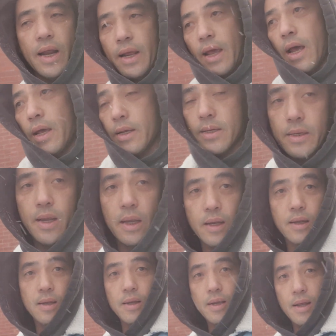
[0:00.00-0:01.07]
Alright, guys.
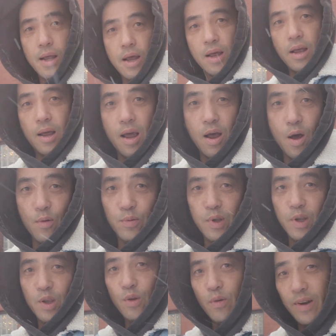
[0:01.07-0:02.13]
I hope
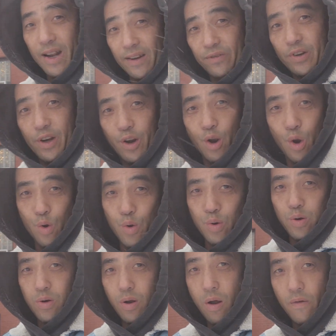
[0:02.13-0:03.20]
see you in next video.
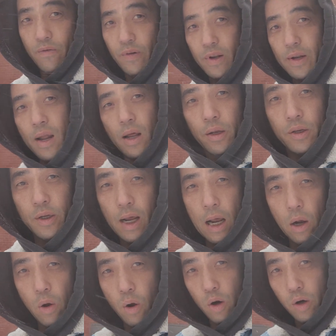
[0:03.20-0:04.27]
Hopefully the
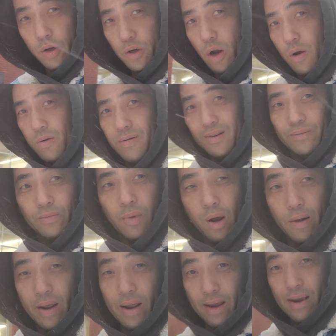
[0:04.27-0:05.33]
Chicago Auto Show.
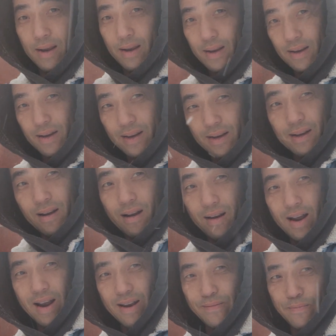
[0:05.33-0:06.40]
Bye.
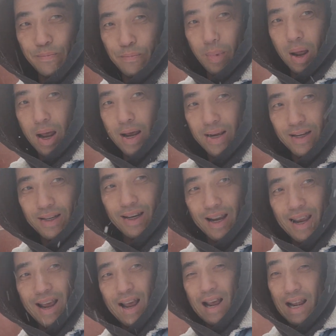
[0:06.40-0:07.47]
Alright, bye.
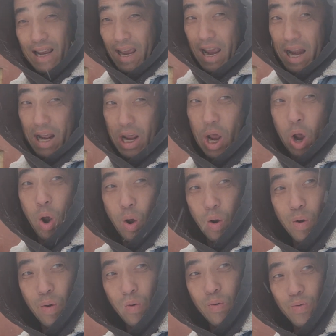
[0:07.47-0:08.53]
See ya. Getting
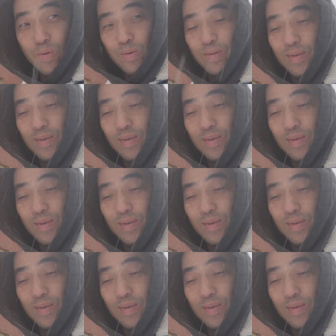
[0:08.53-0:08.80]
cold.